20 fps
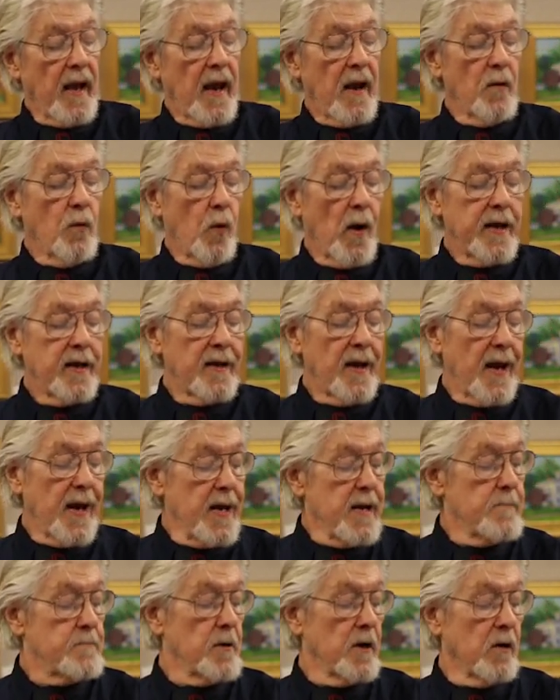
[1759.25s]
and a white
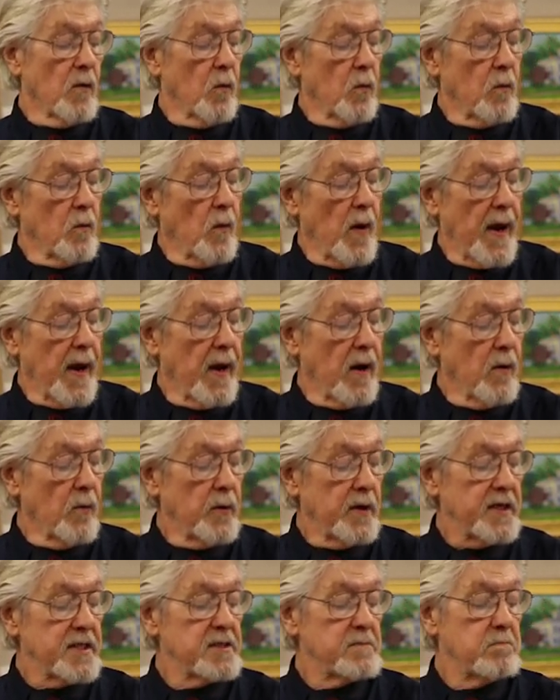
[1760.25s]
apron to wear
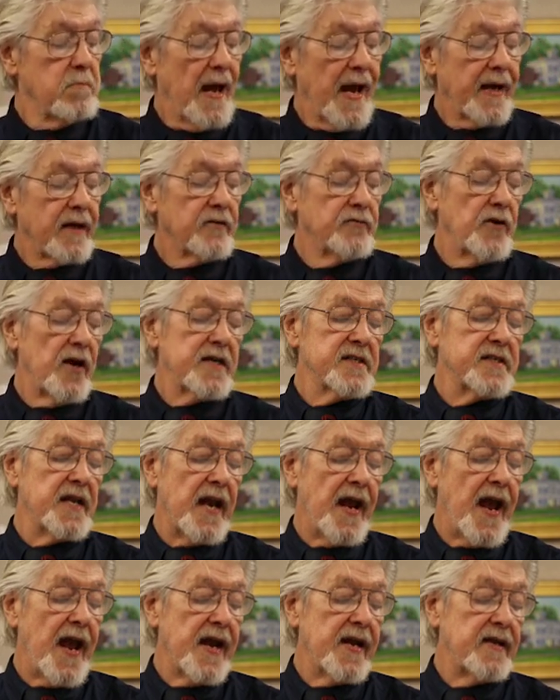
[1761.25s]
with this black dress
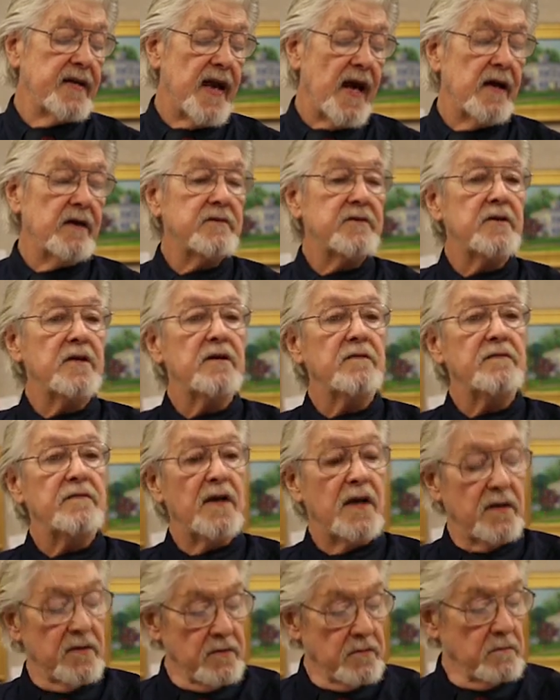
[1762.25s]
that hang down to the
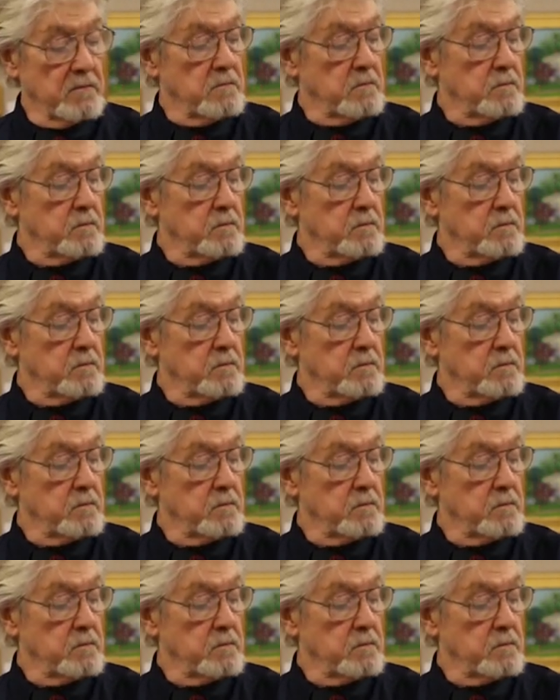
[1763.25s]
floor.